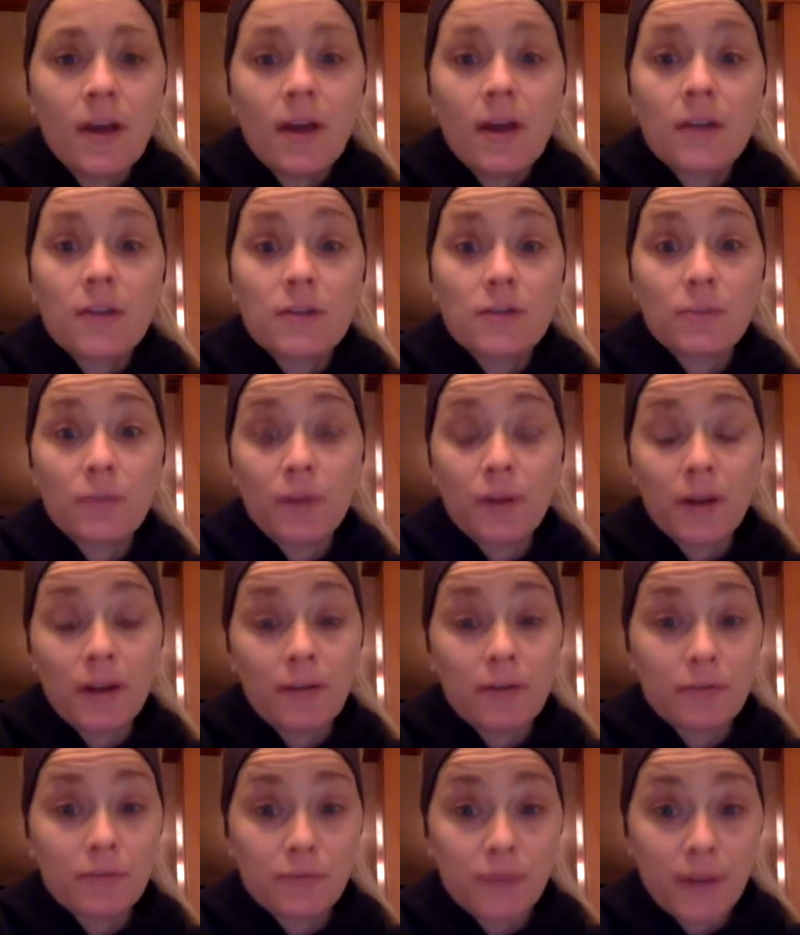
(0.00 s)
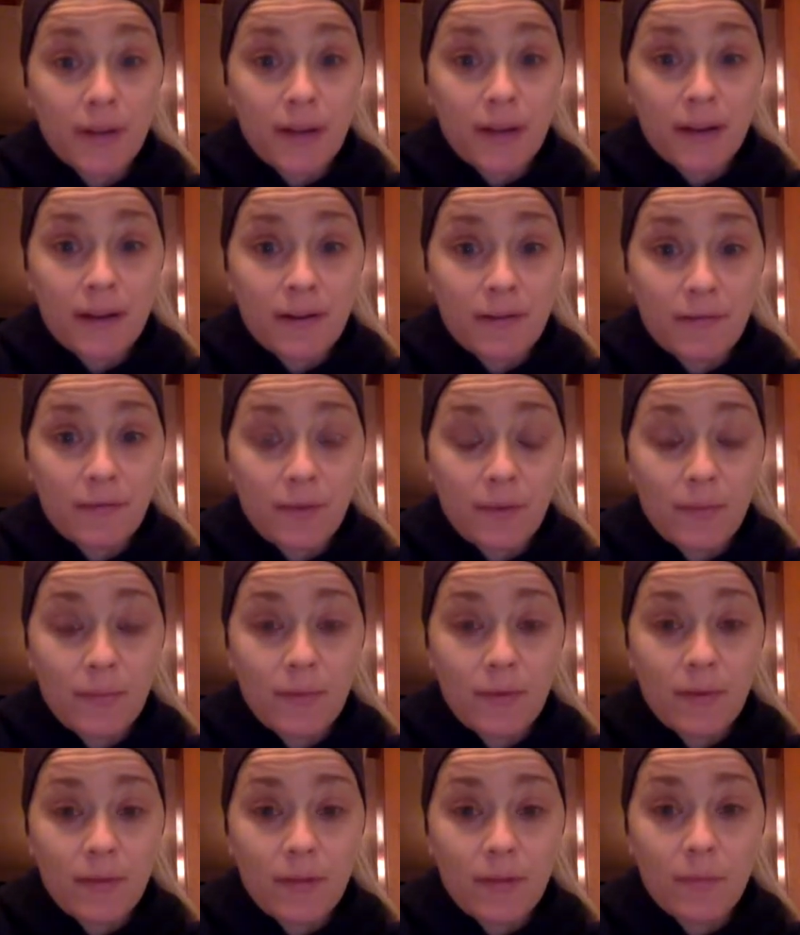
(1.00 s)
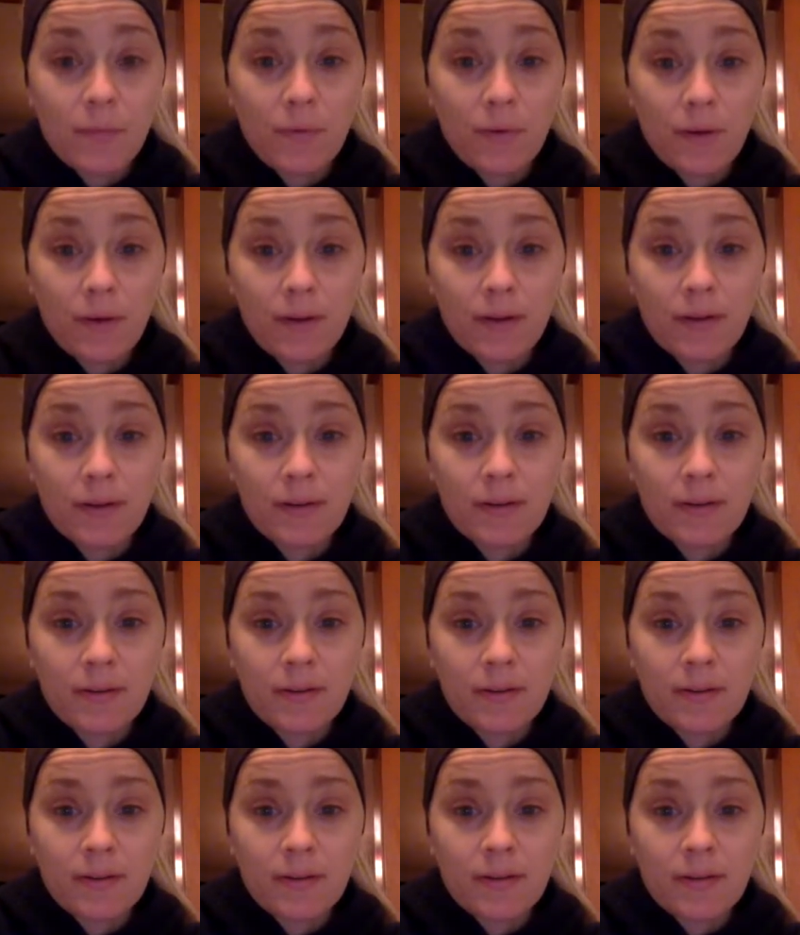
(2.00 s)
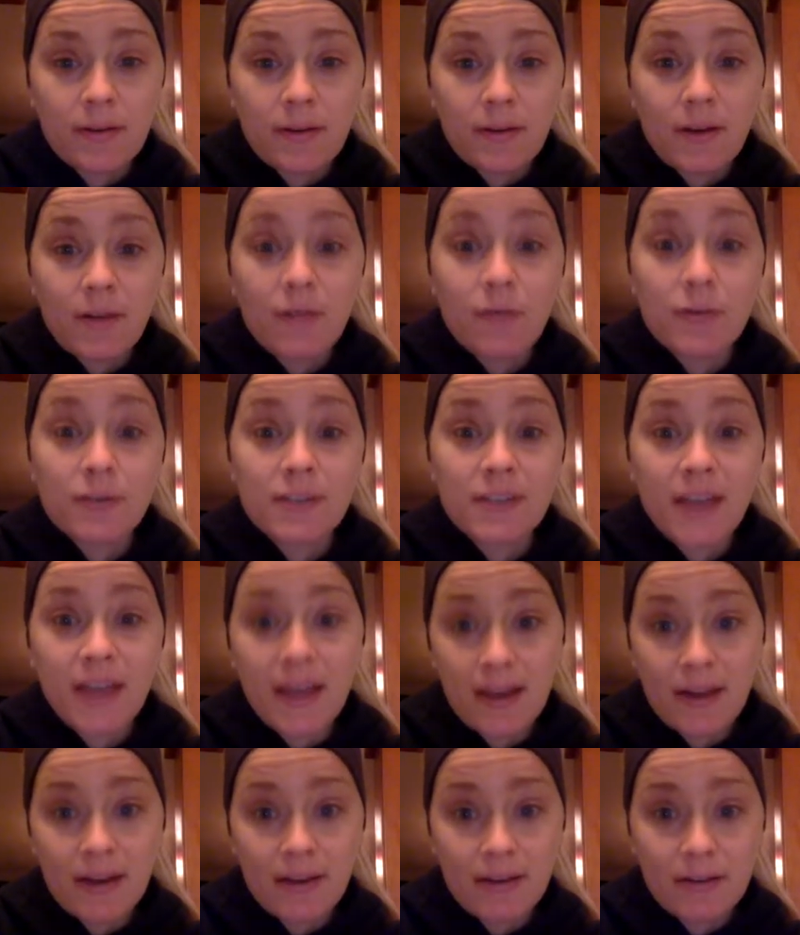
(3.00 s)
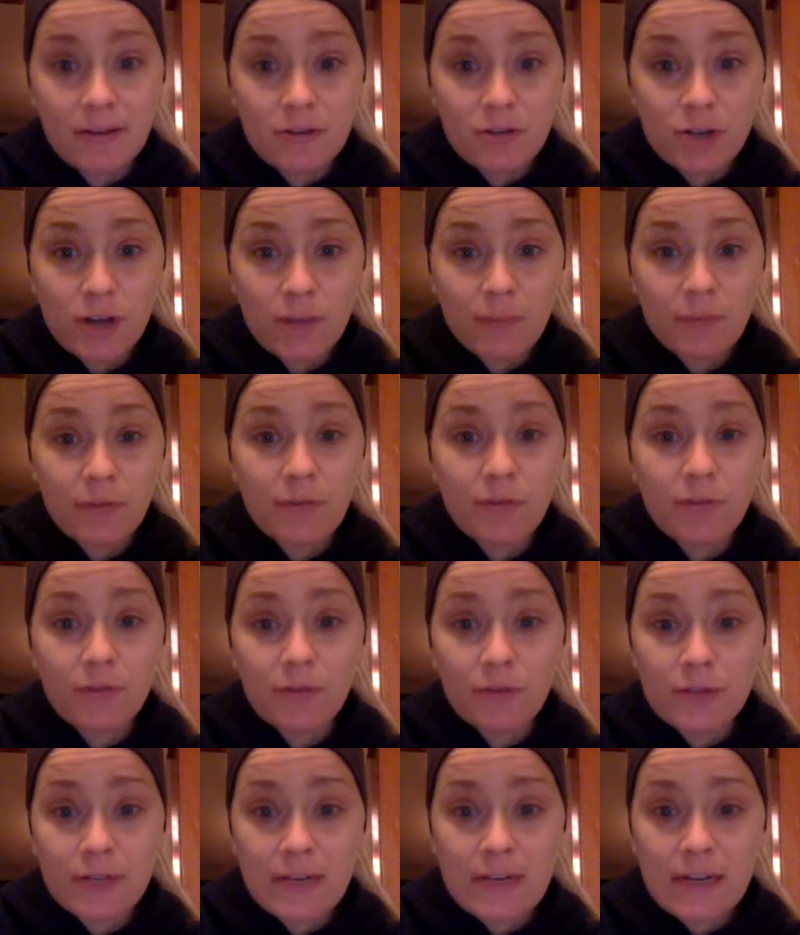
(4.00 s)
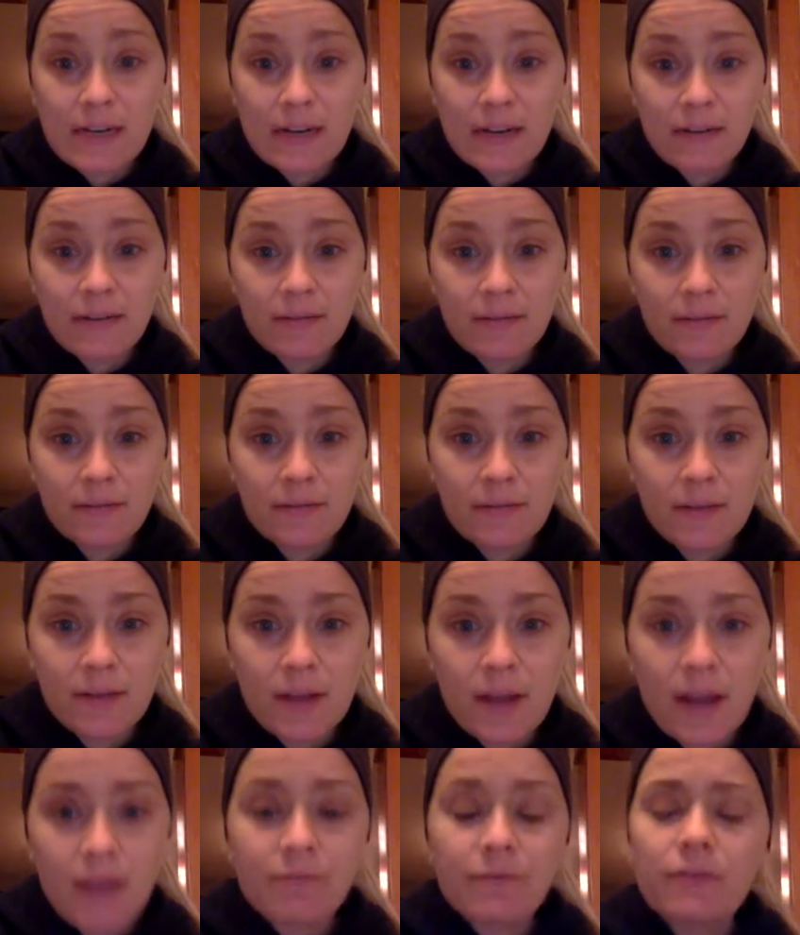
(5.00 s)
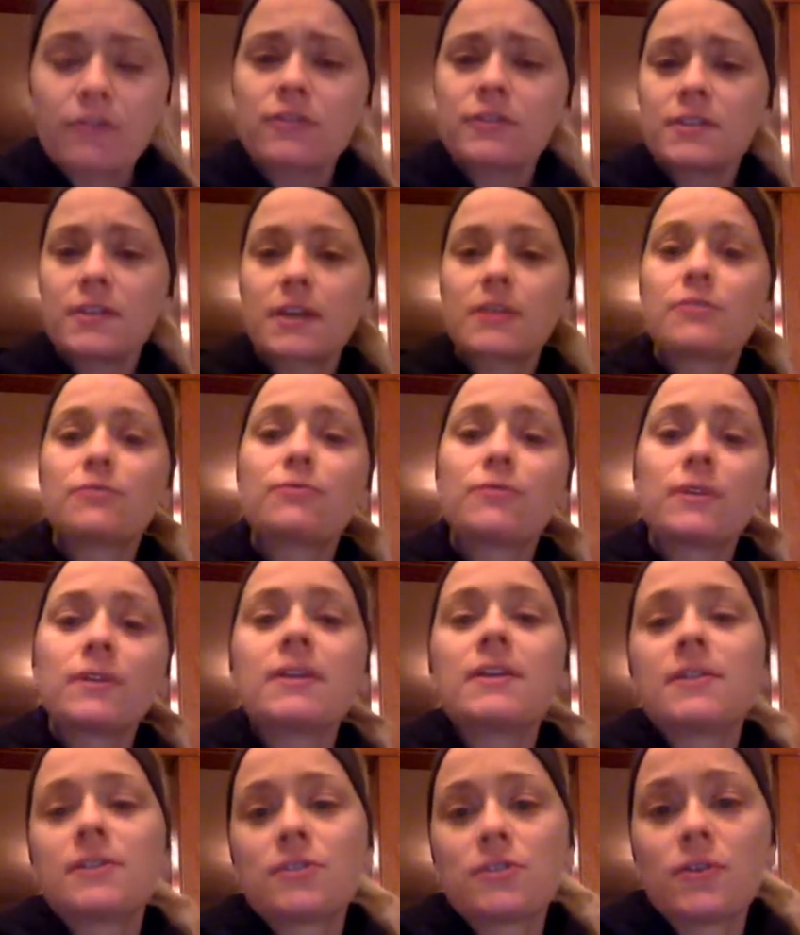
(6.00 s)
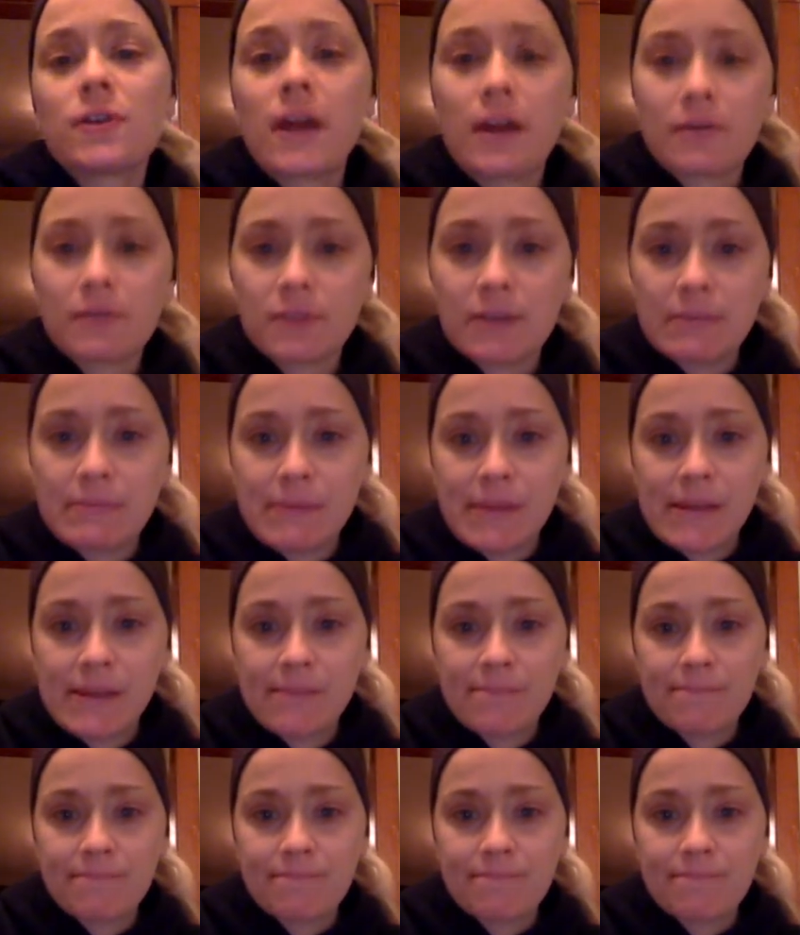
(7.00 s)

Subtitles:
This morning I was reading from the book of Hosea, chapter 13, and verse 6 really stood out to me.